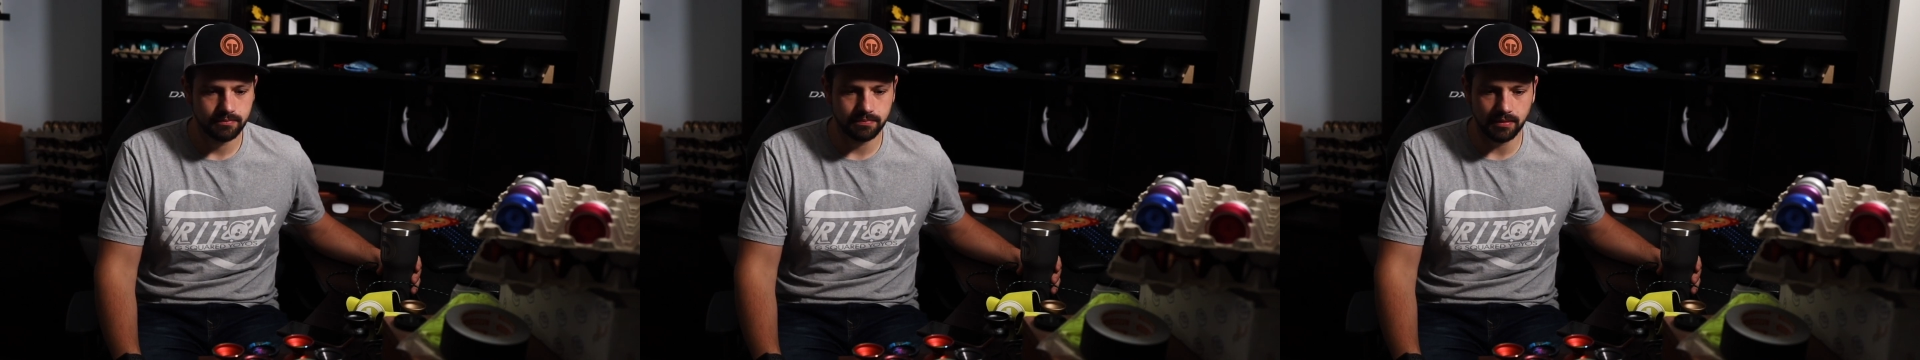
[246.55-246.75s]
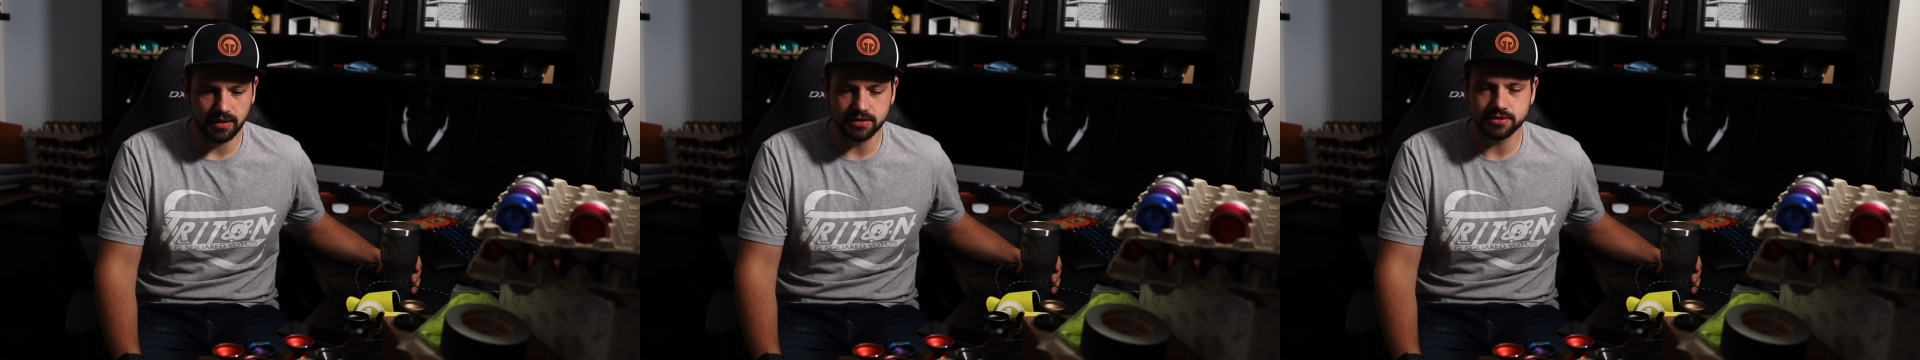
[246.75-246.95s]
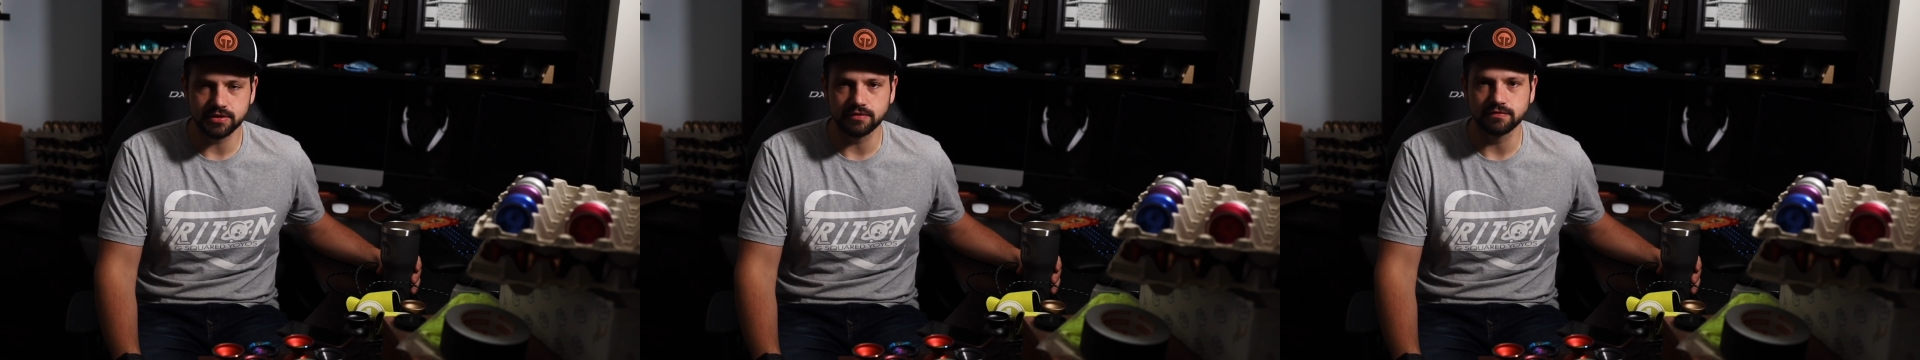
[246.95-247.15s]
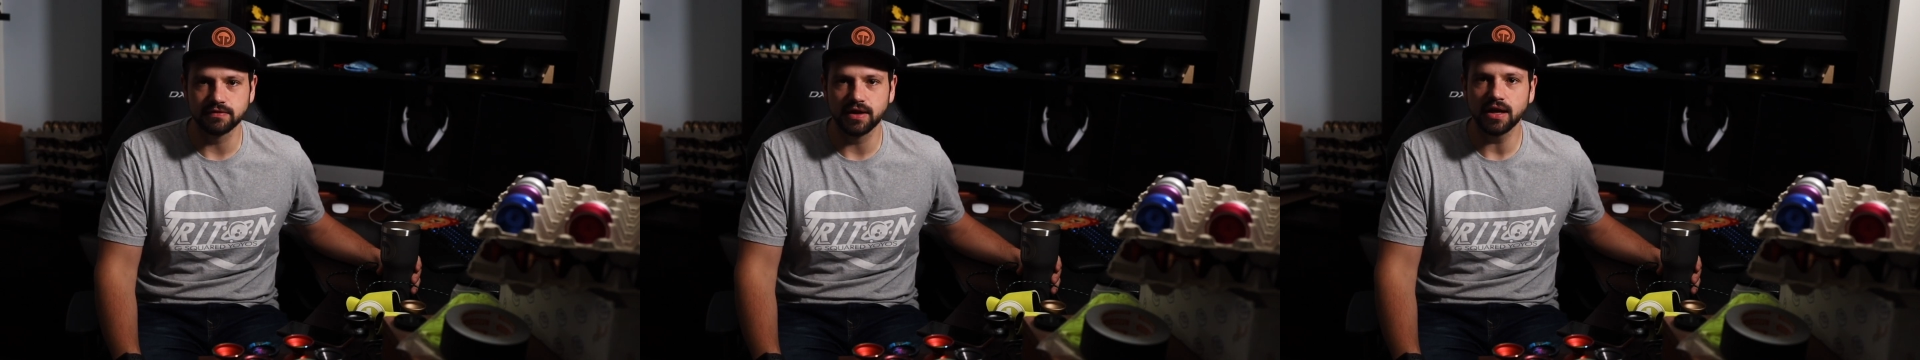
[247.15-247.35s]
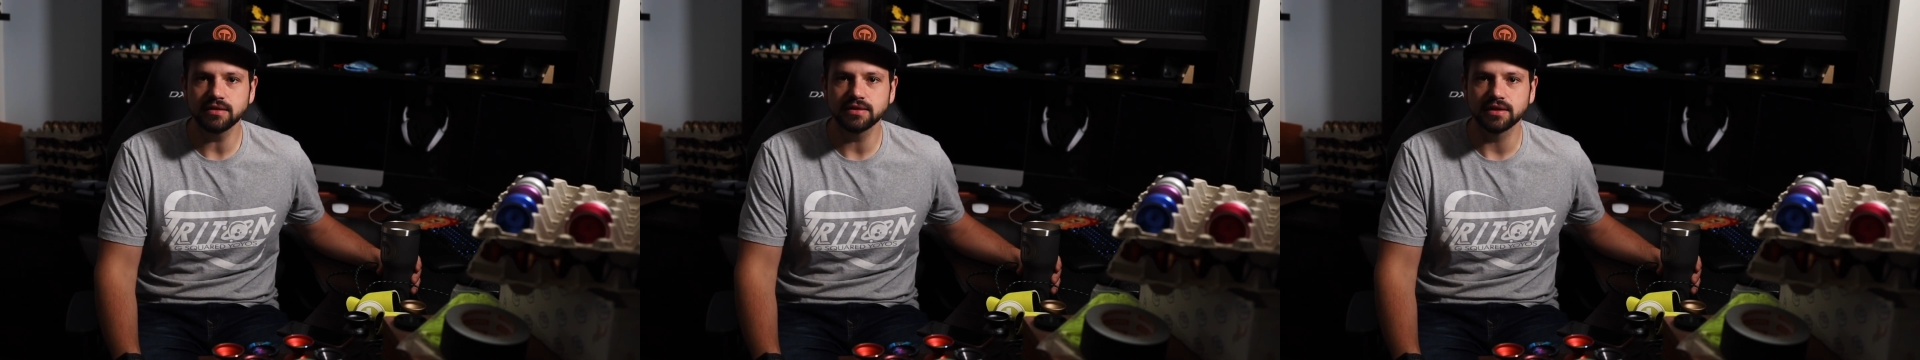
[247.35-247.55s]
bunch of
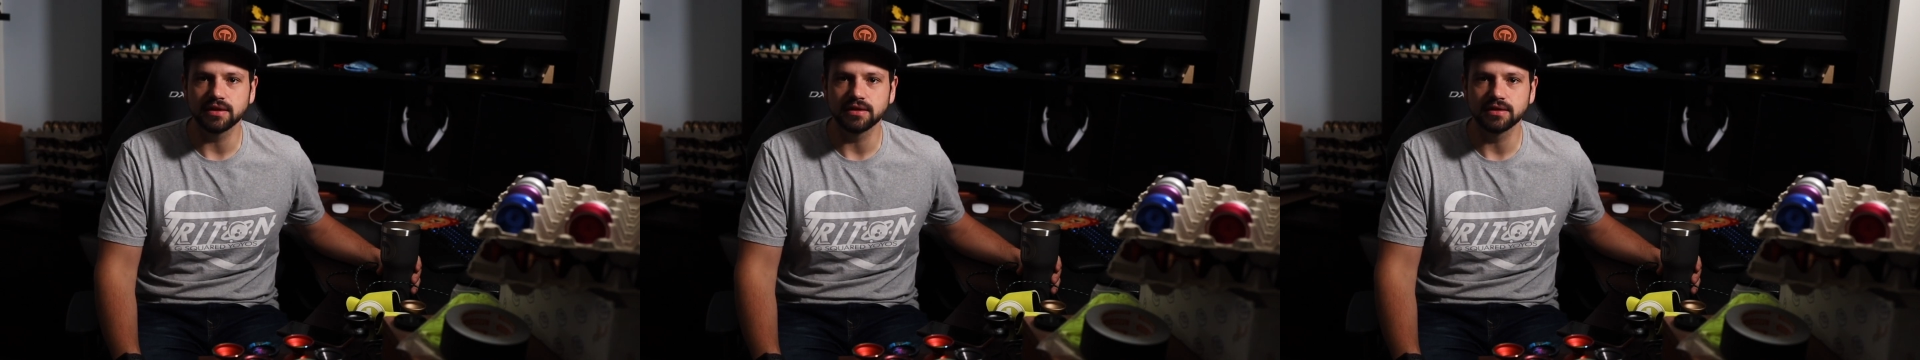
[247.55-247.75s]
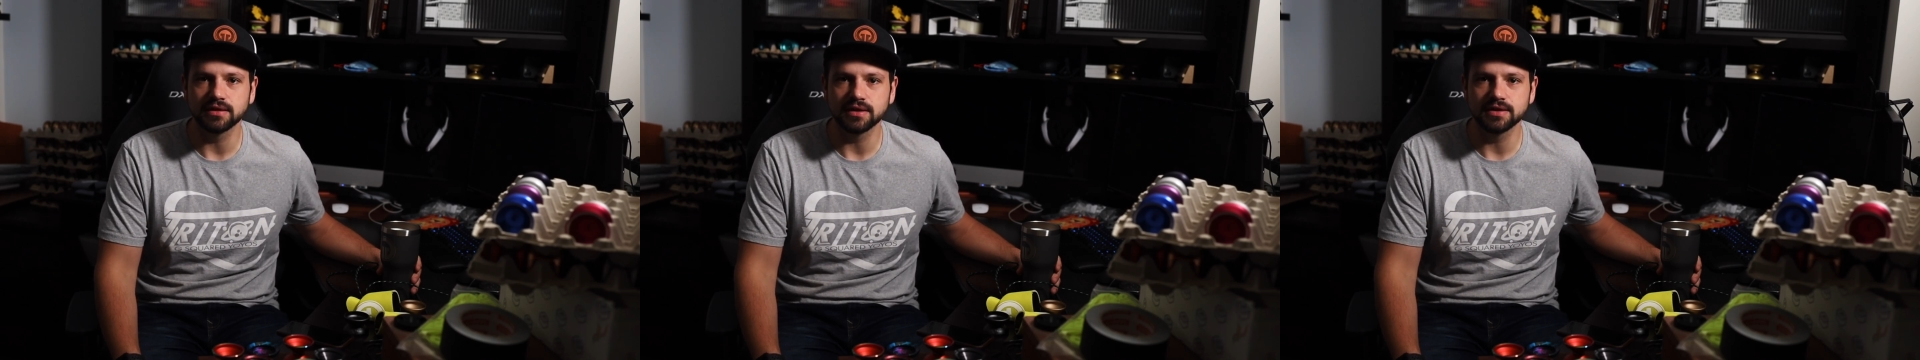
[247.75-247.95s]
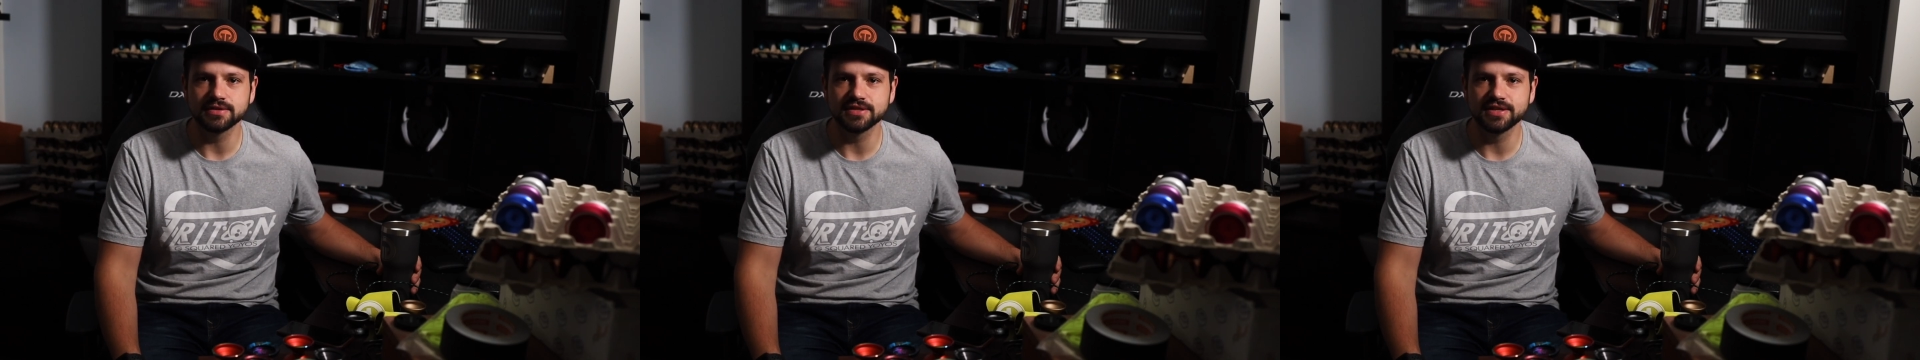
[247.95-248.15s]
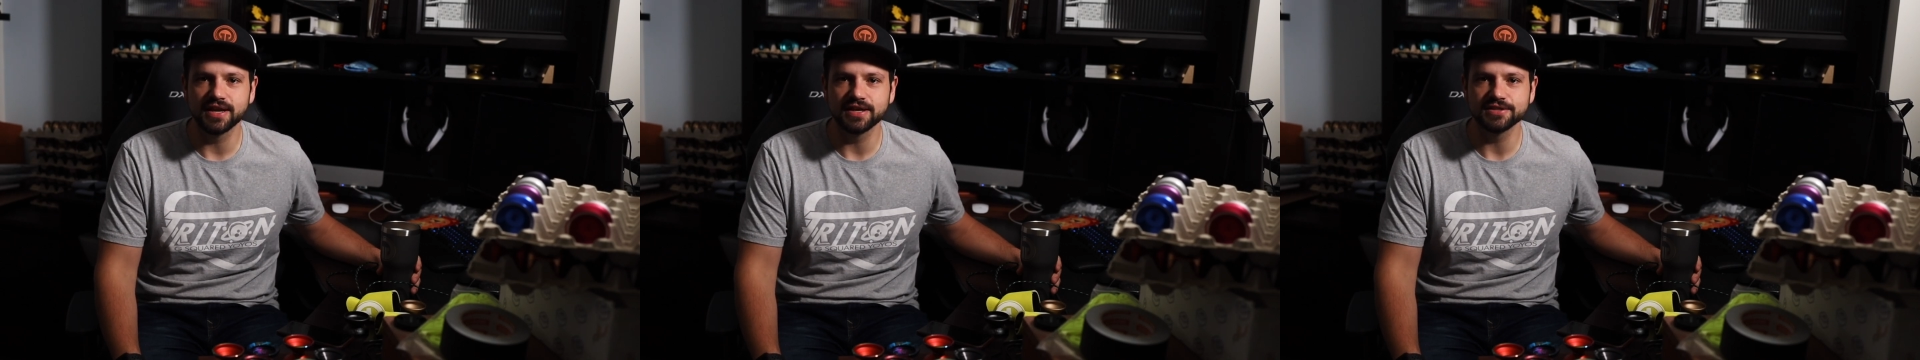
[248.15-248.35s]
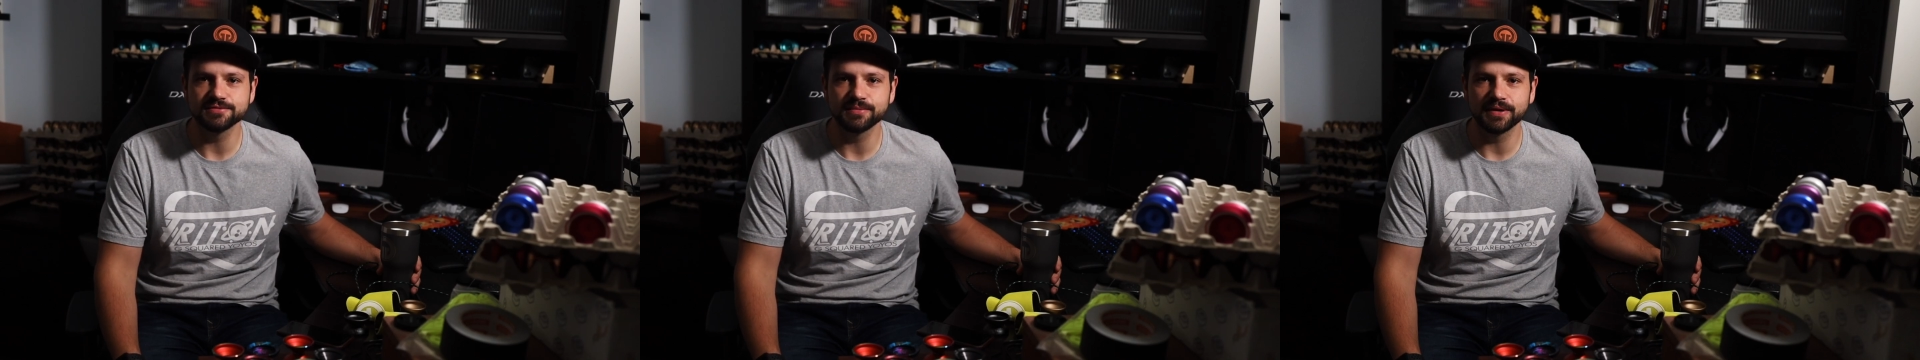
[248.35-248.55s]
nothing in
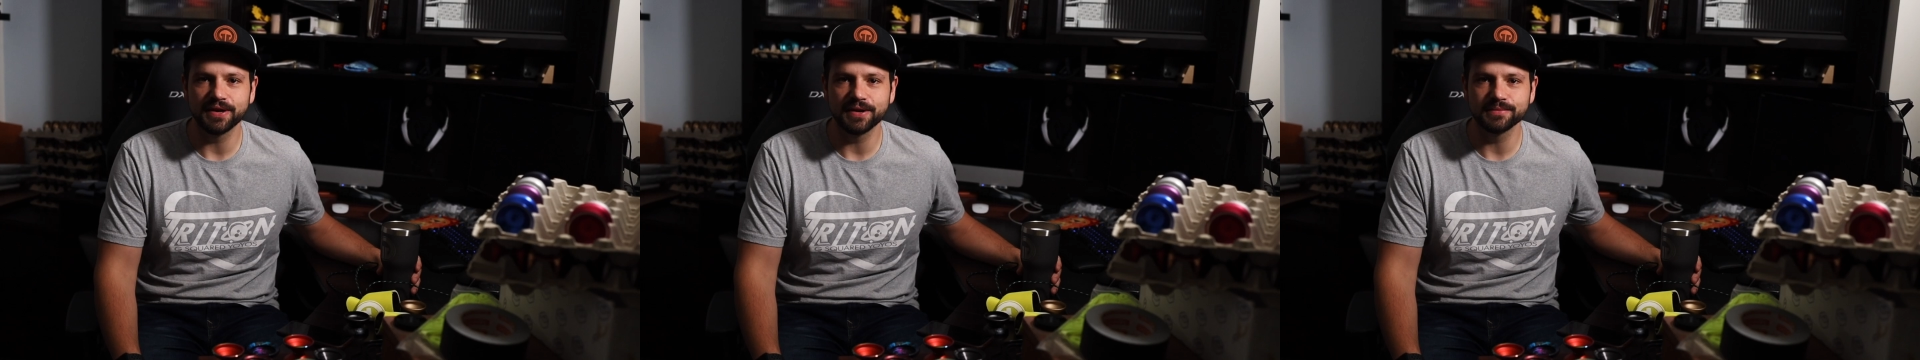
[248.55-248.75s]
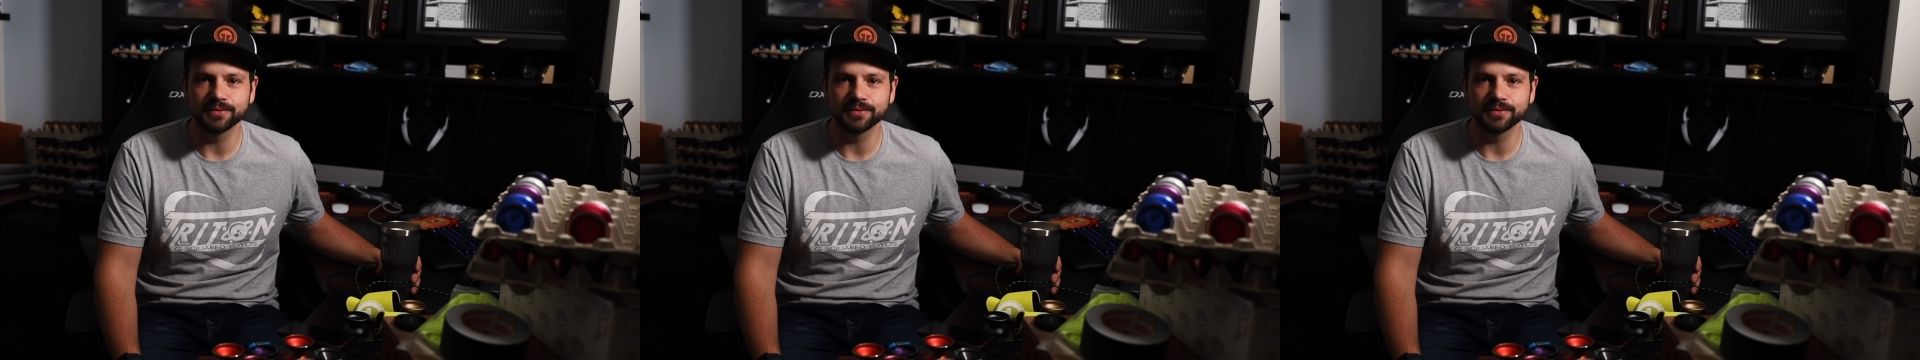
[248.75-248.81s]
today's Monday